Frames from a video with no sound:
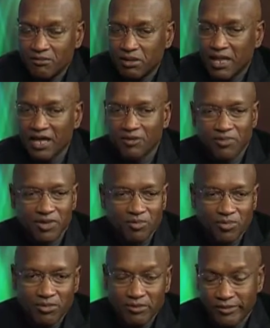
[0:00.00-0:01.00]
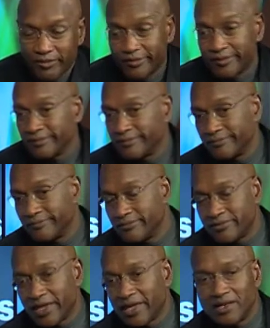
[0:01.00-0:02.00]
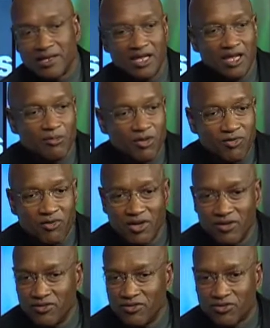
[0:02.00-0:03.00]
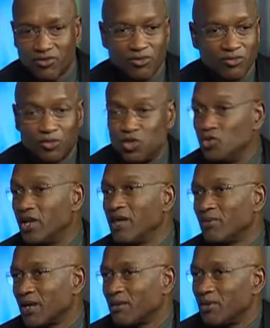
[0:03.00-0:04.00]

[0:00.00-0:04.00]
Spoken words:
black people, or sadly immigrants, or you name it.